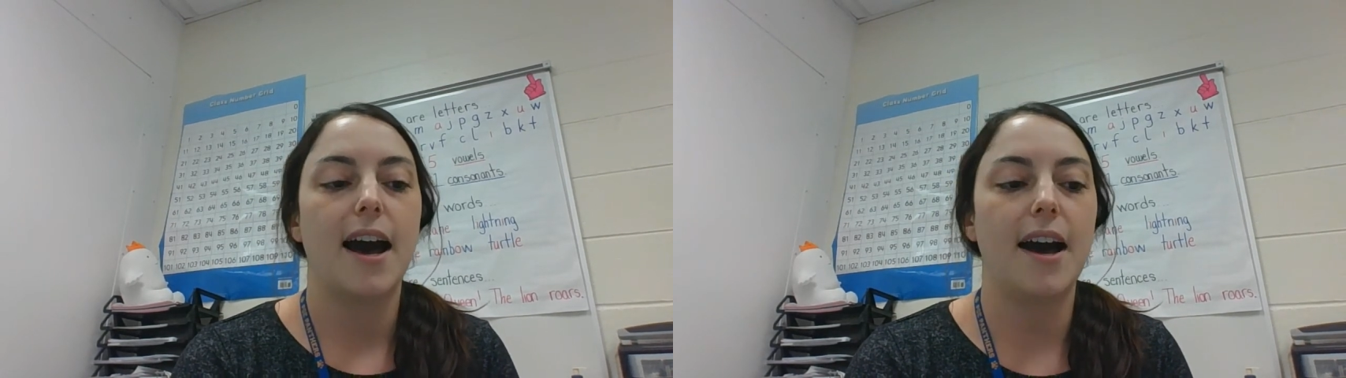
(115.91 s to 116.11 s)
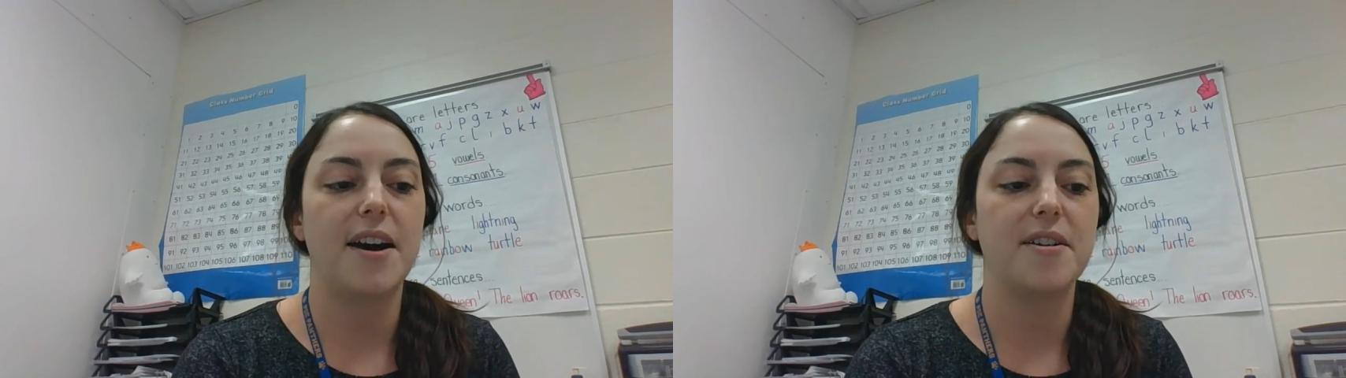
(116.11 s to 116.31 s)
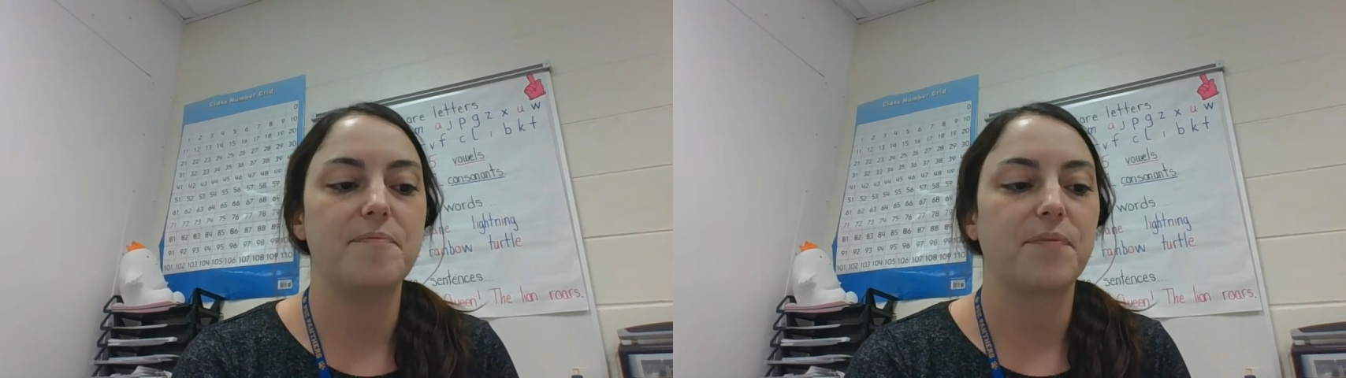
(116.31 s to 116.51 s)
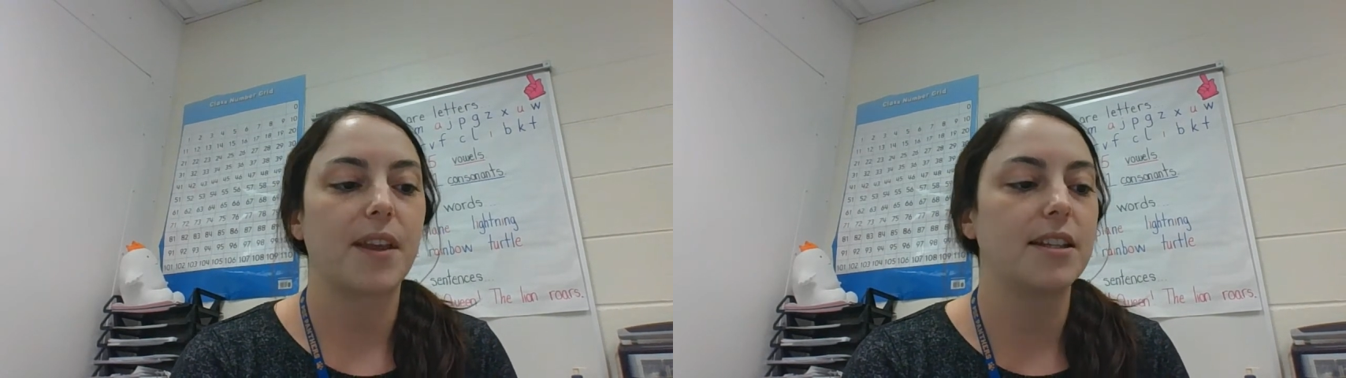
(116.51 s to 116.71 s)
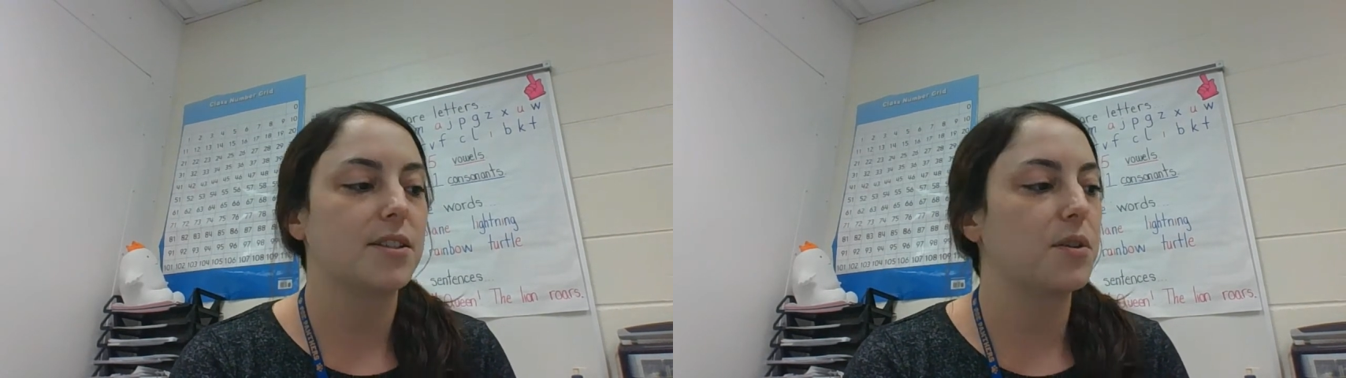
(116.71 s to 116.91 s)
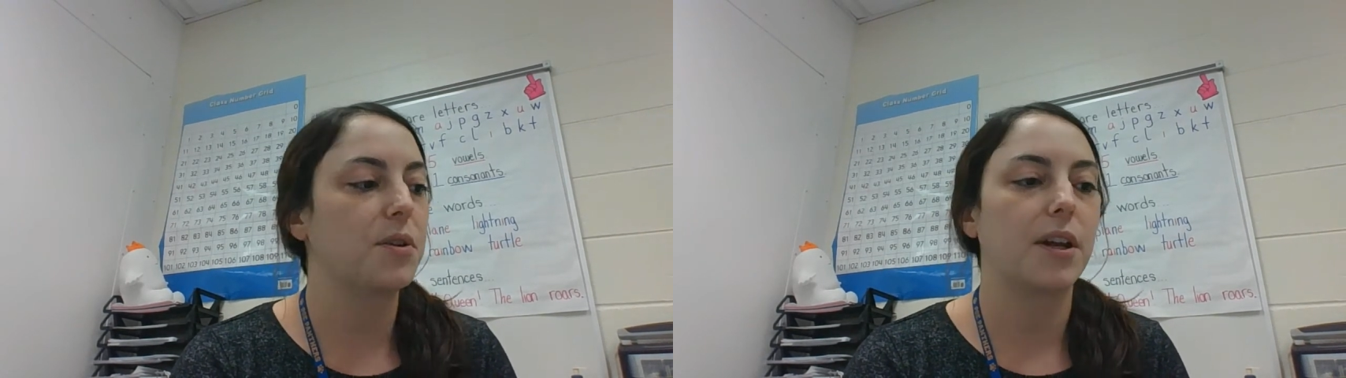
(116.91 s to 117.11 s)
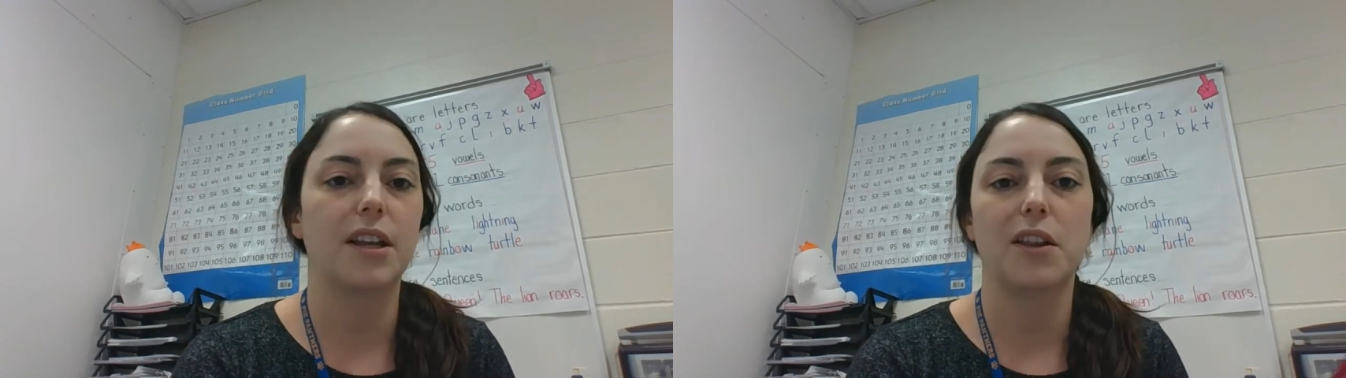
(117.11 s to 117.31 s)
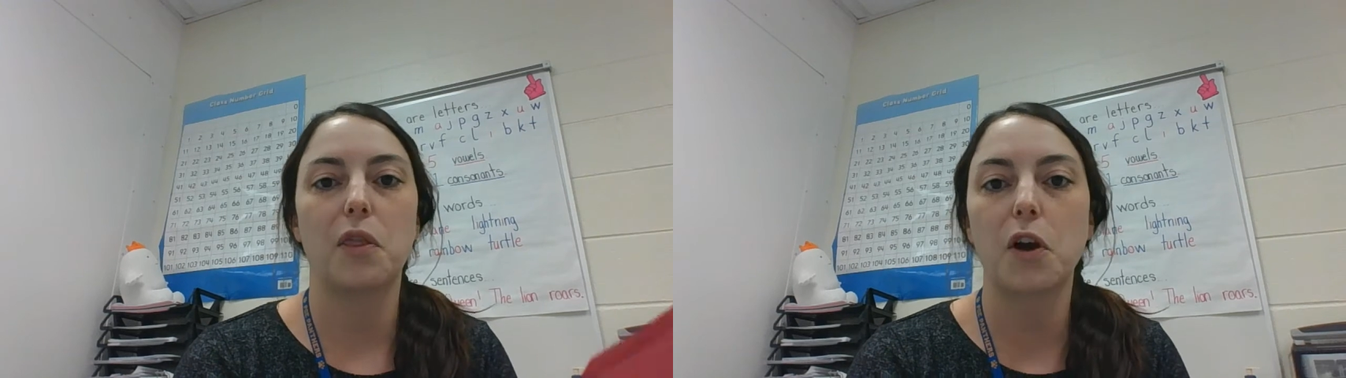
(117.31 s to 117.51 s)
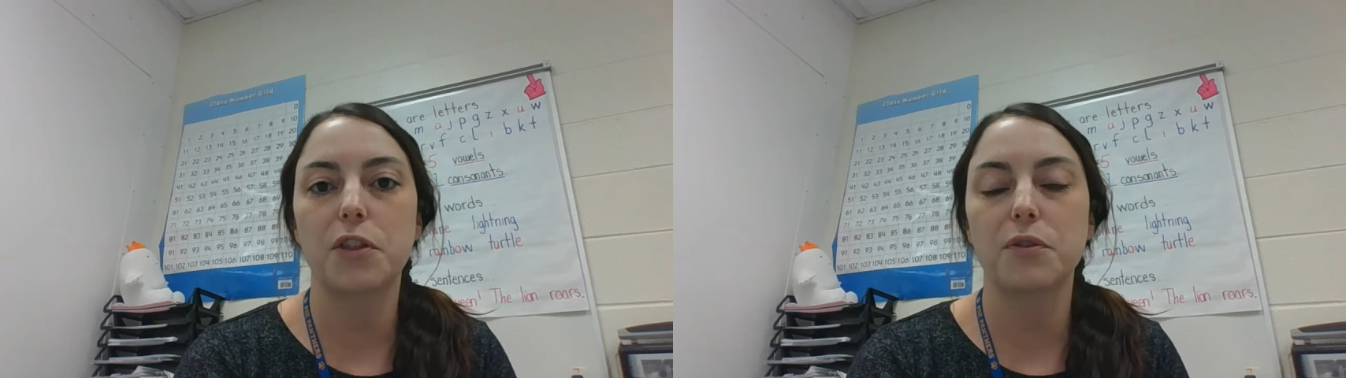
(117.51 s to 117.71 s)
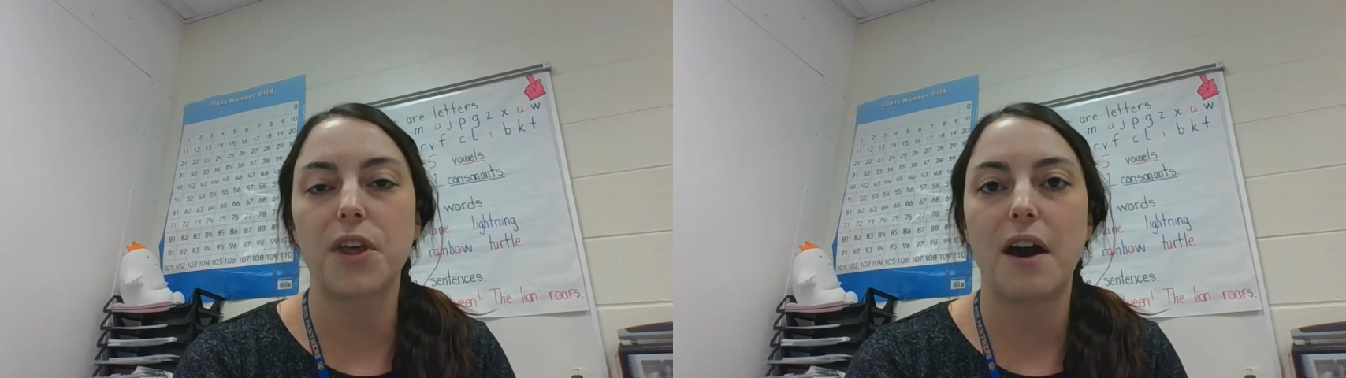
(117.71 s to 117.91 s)
And so you can look
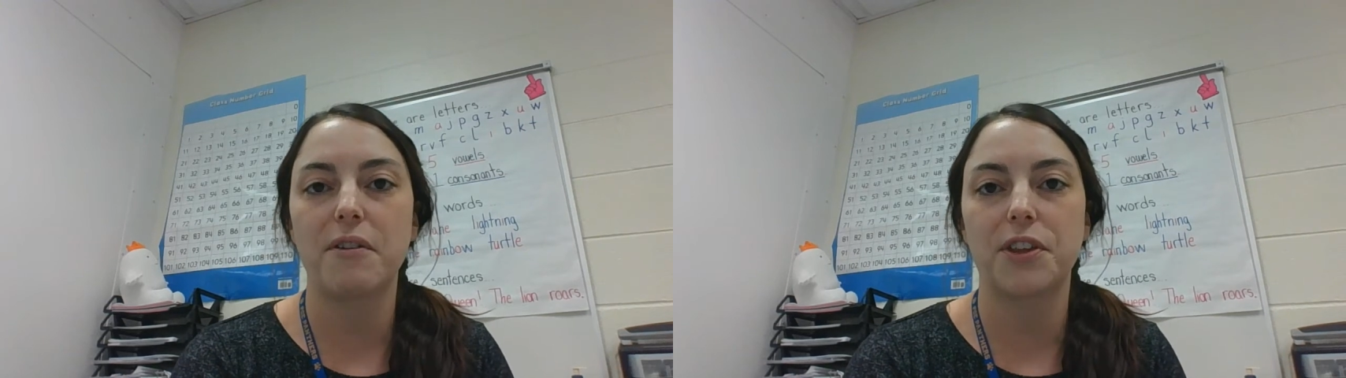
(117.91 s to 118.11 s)
through that with